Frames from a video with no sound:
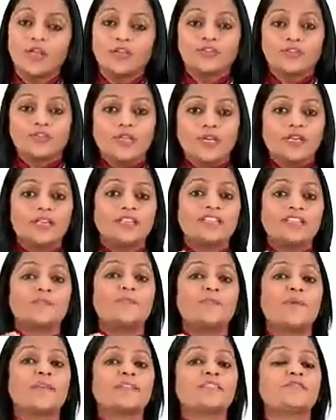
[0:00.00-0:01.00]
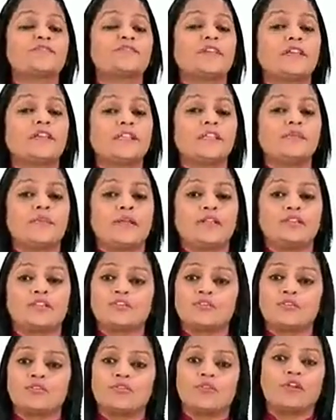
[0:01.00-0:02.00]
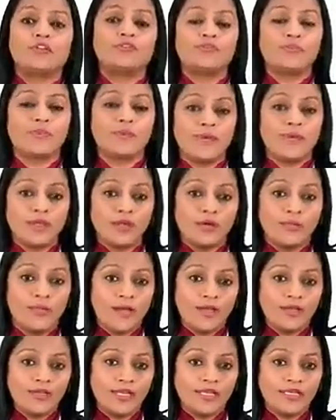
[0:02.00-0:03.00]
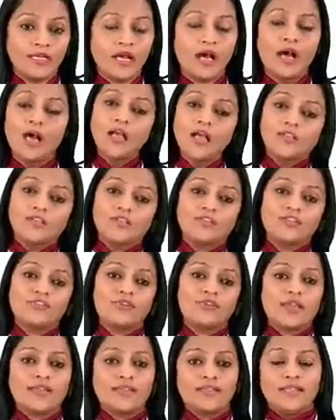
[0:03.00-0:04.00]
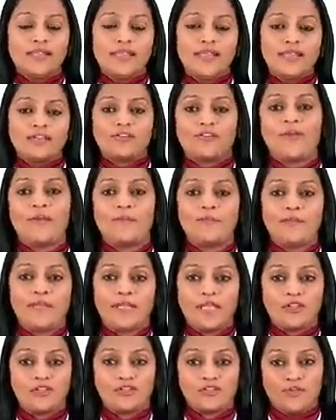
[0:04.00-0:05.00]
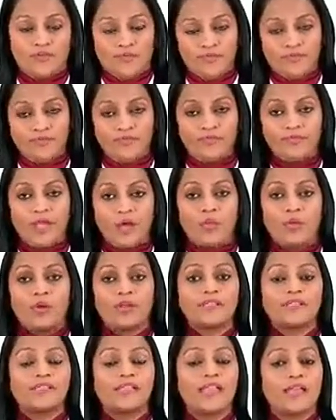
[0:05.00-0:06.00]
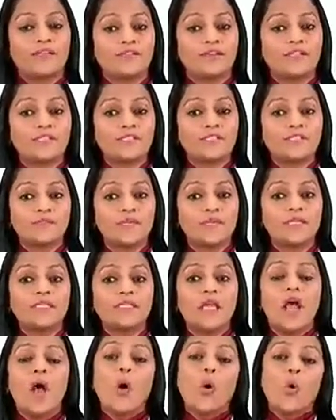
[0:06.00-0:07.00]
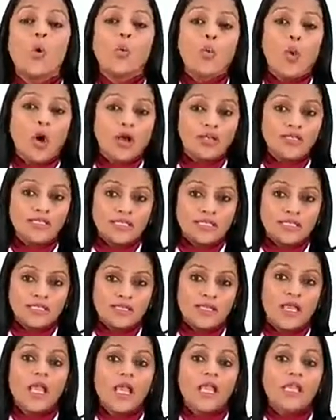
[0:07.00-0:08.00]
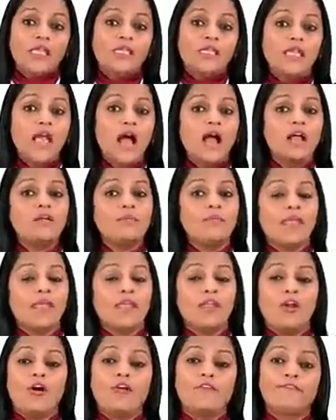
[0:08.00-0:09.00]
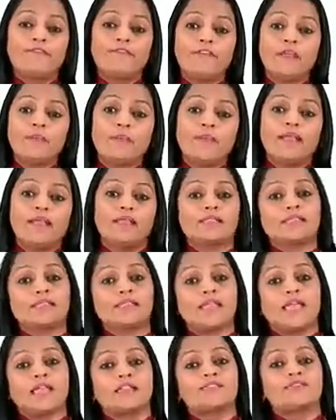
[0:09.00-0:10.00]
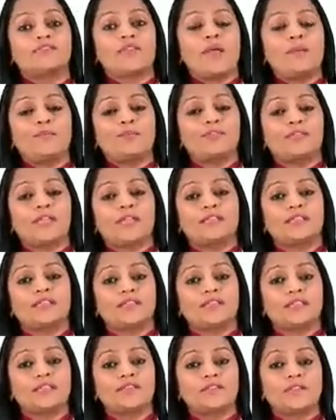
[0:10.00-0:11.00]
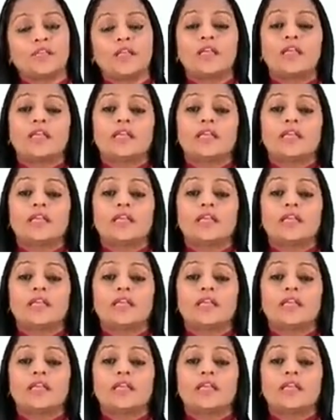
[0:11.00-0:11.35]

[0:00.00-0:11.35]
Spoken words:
So here it's specifically mentioned not to prepare your biodata, just write the letter of application. Now, what is the advertisement? Wanted young male or female sales representatives.